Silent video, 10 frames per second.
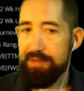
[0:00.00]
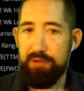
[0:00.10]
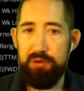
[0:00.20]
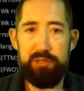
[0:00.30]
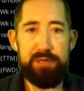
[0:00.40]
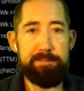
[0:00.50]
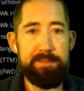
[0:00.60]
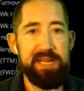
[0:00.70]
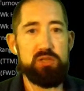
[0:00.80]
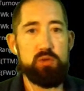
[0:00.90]
Earlier
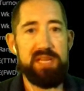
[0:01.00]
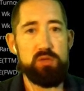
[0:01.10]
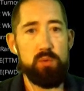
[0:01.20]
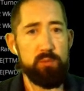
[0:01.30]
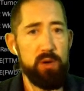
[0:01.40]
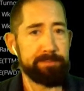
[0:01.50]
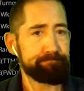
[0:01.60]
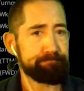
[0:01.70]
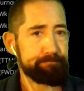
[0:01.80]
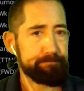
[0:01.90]
meaning 2021,
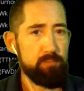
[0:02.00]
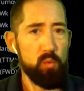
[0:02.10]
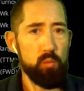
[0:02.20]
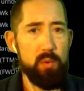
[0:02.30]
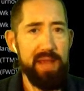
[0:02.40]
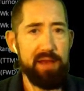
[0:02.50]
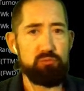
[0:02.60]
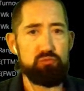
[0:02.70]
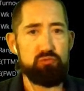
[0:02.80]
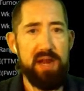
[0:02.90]
when we had
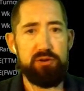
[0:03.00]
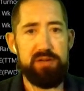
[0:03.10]
record